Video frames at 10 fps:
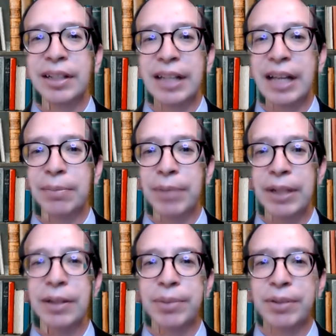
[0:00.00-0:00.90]
that
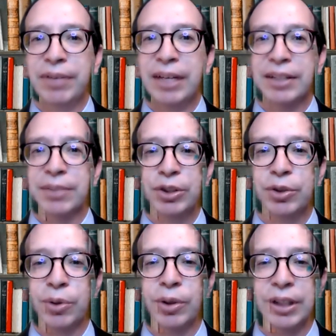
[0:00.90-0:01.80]
make up the vast
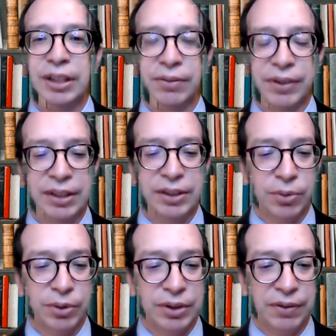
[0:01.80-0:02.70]
majority of these
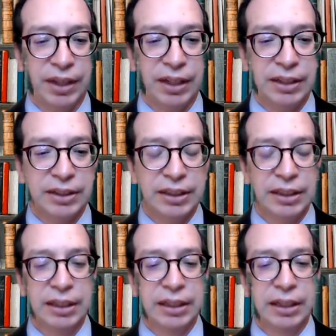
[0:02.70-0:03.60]
sorts of things.
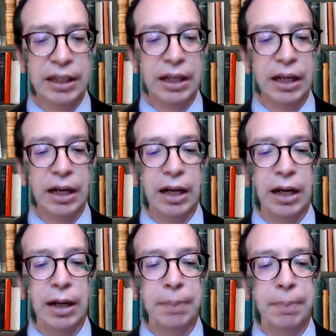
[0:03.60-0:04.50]

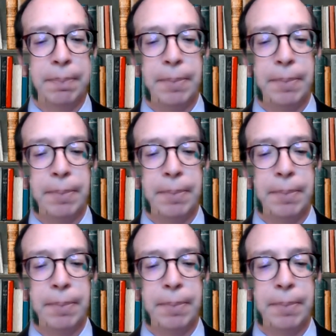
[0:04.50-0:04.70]
But